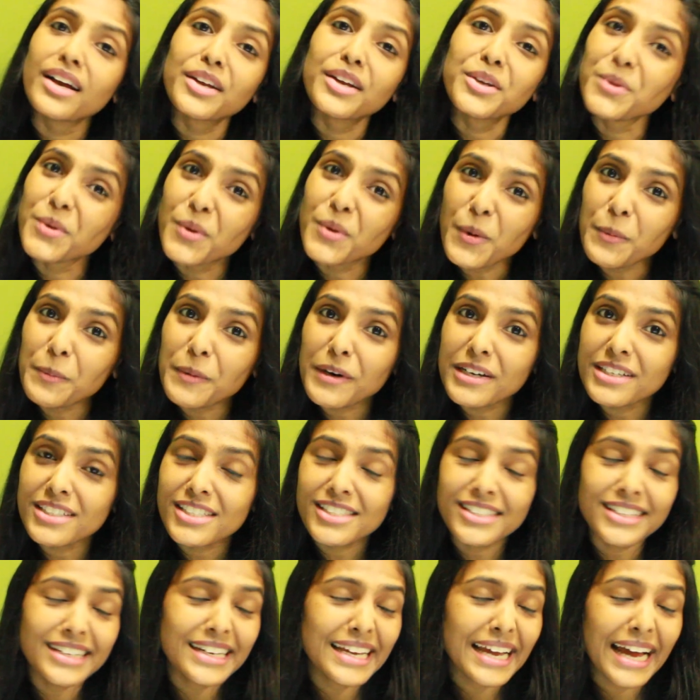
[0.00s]
You know,
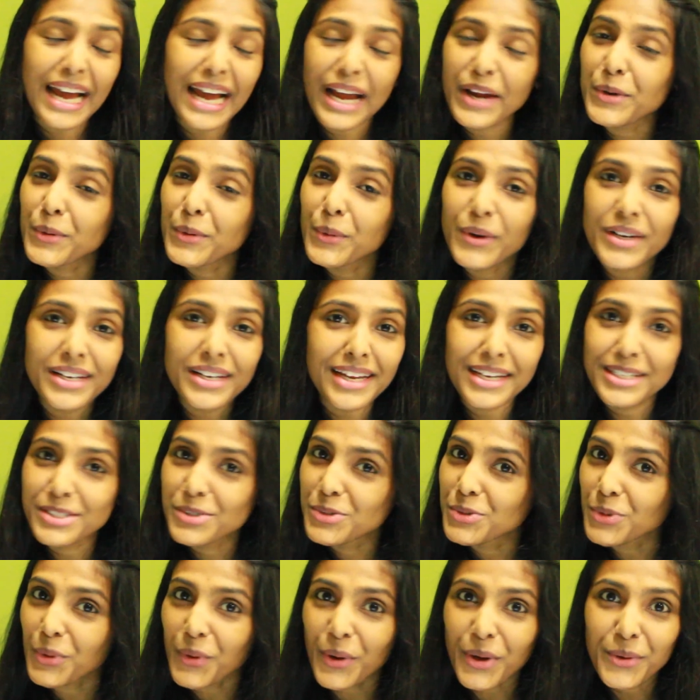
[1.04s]
personally, I don't
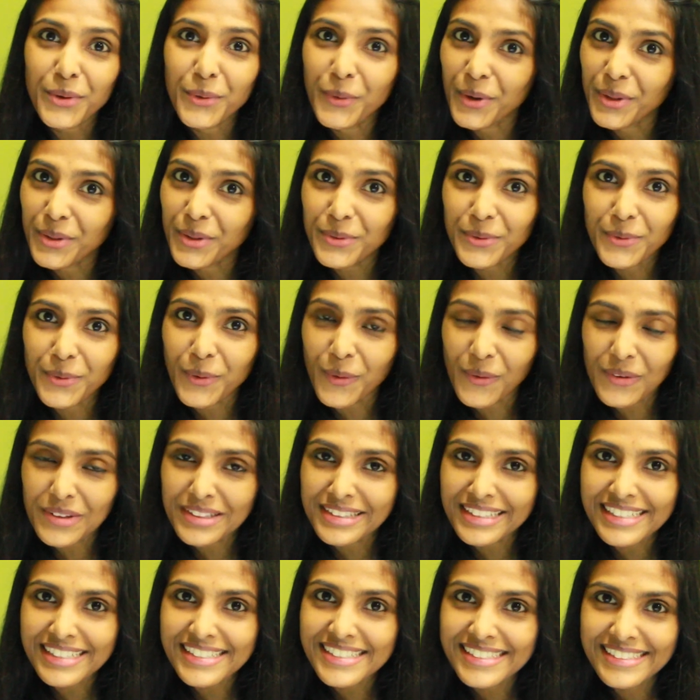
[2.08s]
enjoy going through all
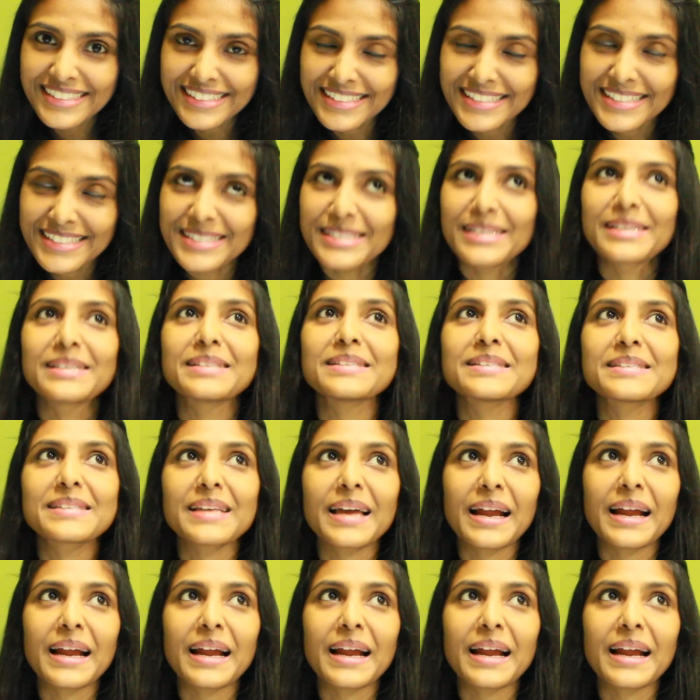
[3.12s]
these listings